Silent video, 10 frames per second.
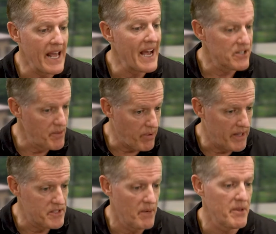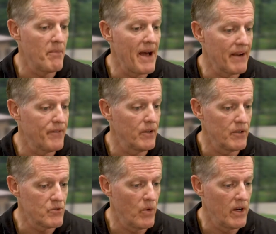He actually played some in the backfield
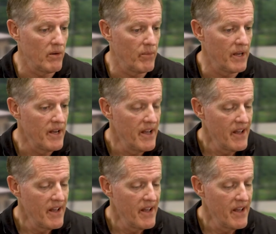as well. But